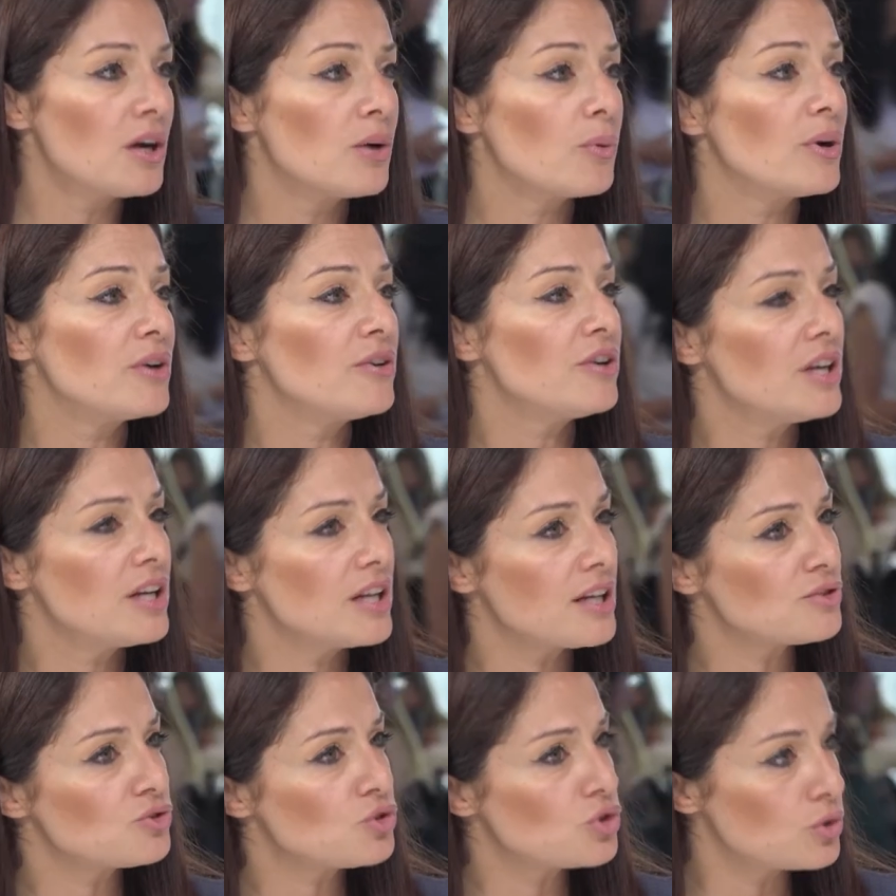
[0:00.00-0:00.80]
when
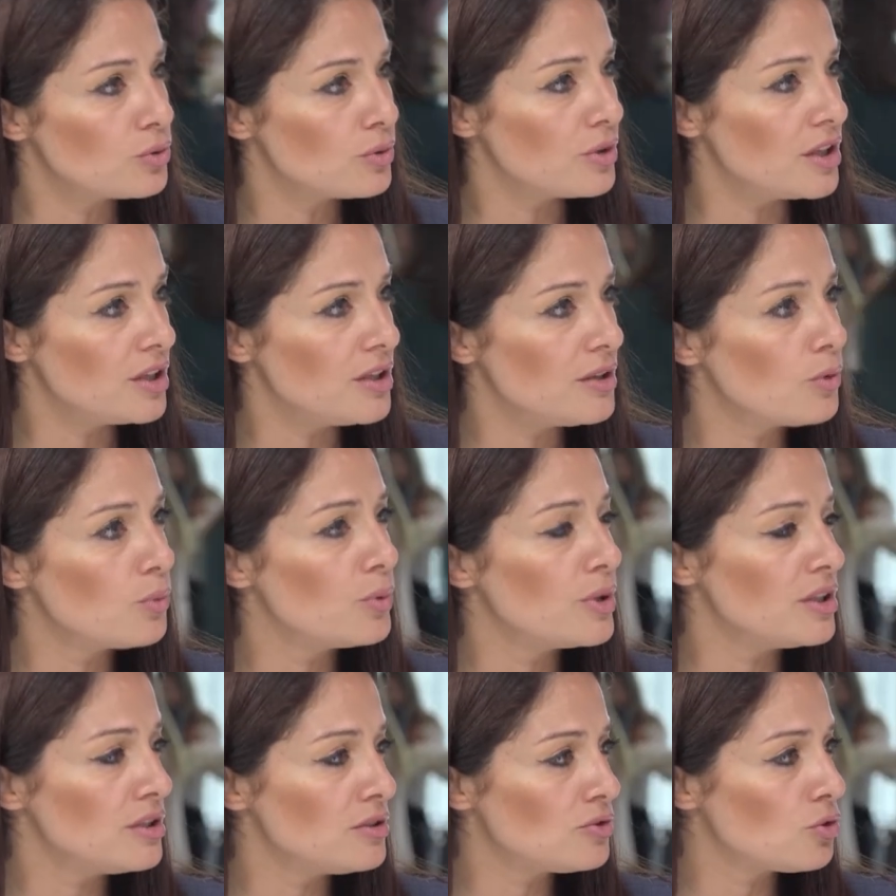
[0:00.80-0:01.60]
really and truly
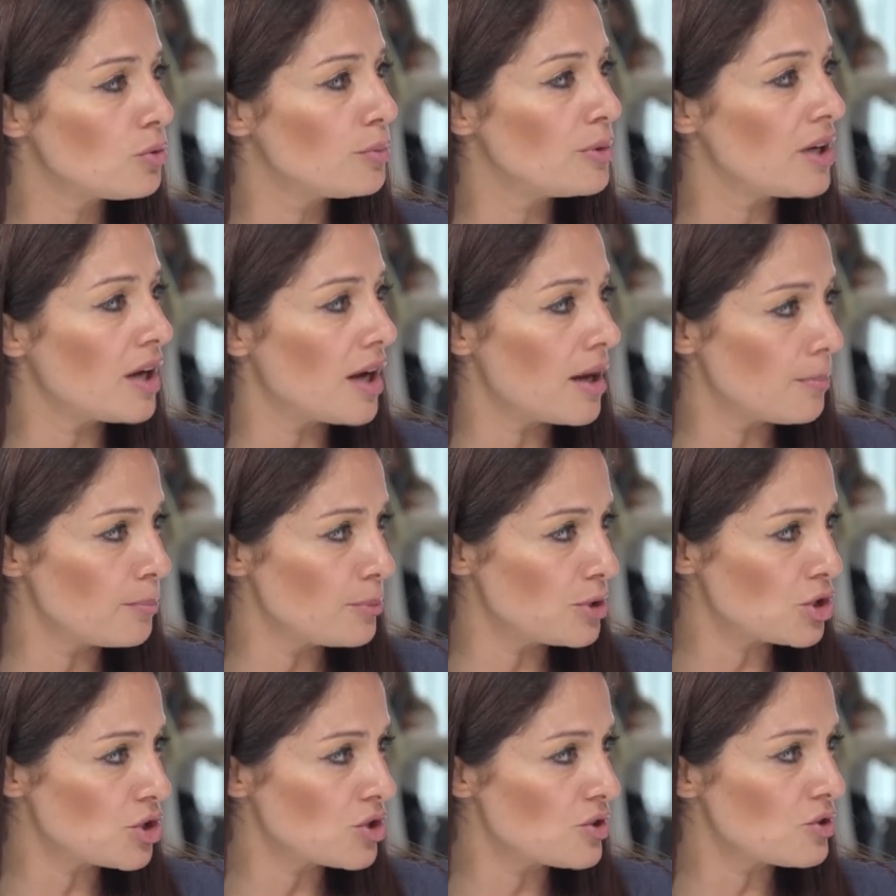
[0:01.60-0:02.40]
we need to be
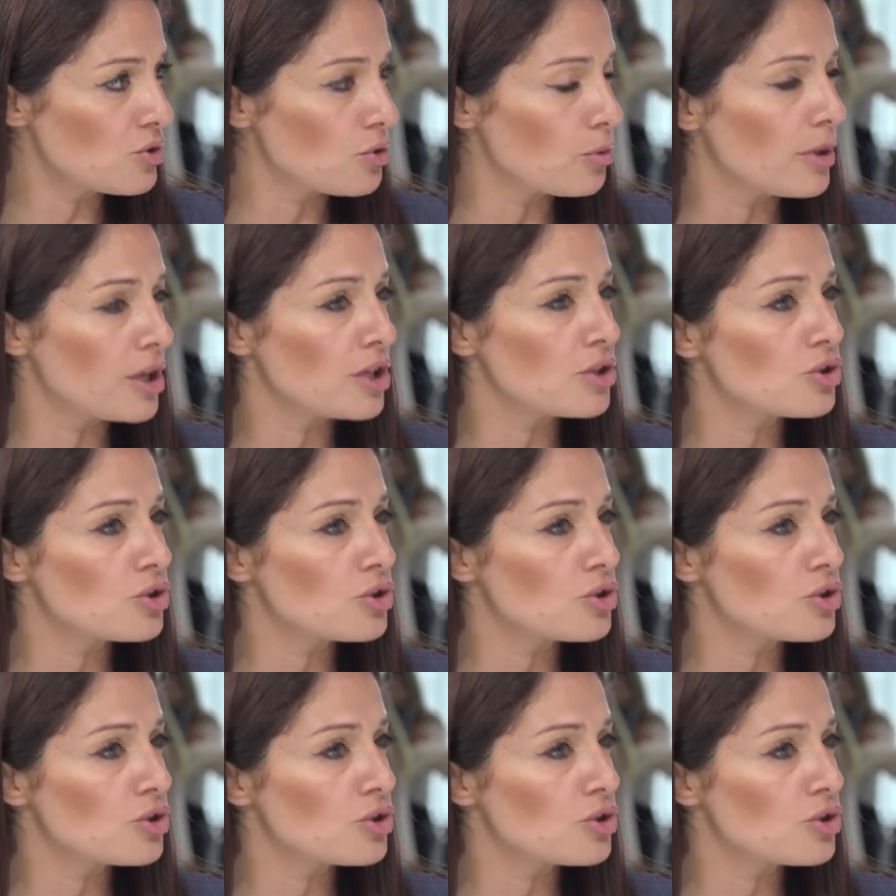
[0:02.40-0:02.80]
ambitious to make